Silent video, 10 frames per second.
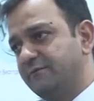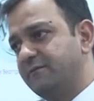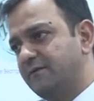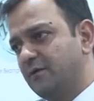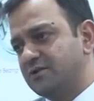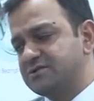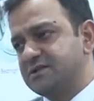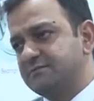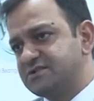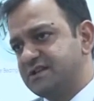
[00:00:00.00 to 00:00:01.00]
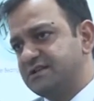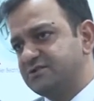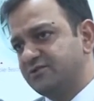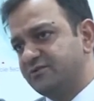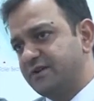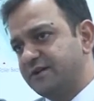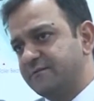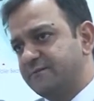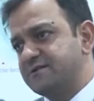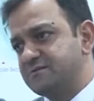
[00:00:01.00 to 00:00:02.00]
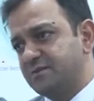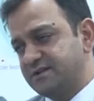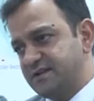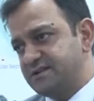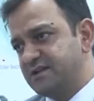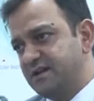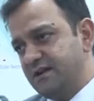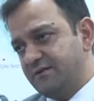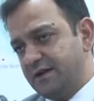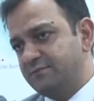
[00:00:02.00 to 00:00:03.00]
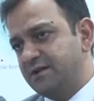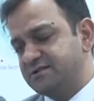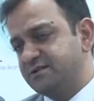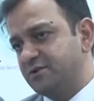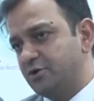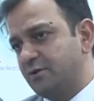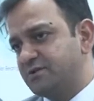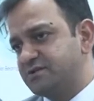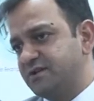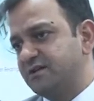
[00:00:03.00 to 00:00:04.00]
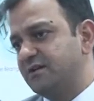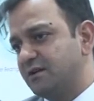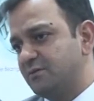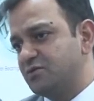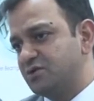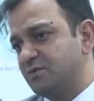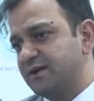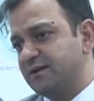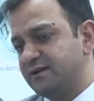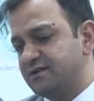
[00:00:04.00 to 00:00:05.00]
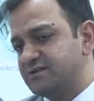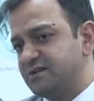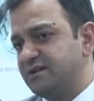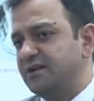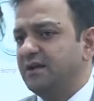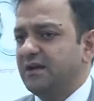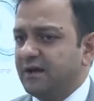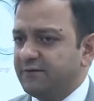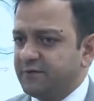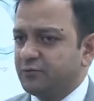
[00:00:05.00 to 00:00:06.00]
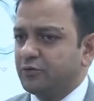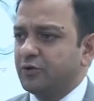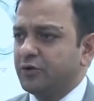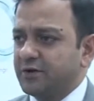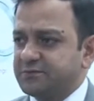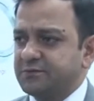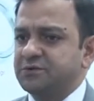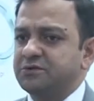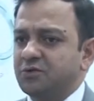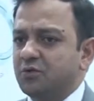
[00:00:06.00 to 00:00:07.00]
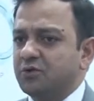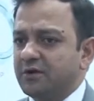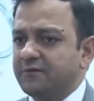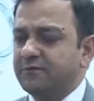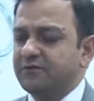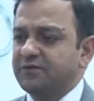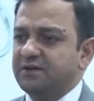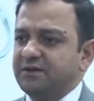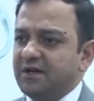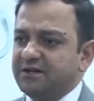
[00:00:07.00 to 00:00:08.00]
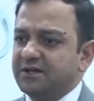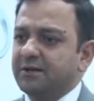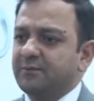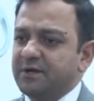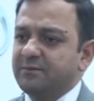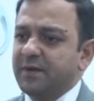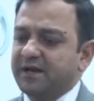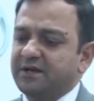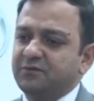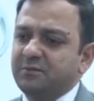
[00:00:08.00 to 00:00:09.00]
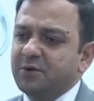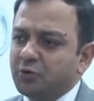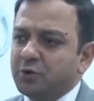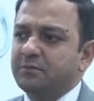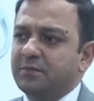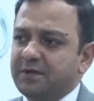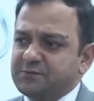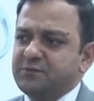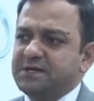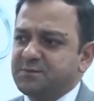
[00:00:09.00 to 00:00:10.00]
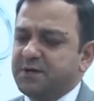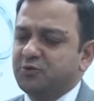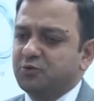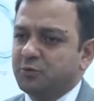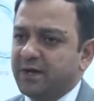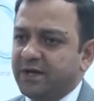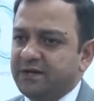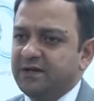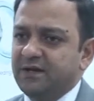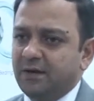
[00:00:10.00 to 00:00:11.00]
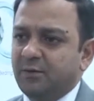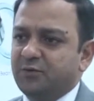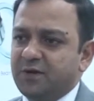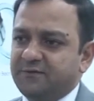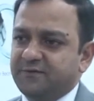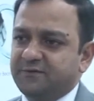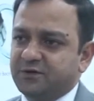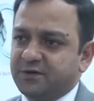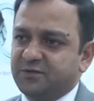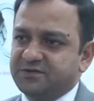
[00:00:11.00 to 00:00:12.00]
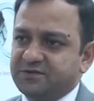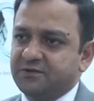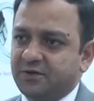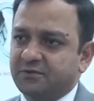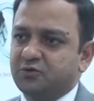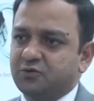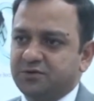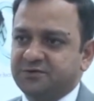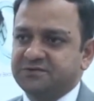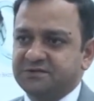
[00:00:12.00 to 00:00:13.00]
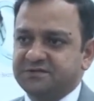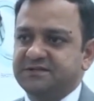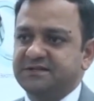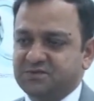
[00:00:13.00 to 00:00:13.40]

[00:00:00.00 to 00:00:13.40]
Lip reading: we have lost some sales on the tractor fronts, but yes, helped us in the domestic commercial vehicle industry. And we have grown on exports. So overall, if you see the complete package, we'll be growing. We expect to grow by about 25-30% on 2016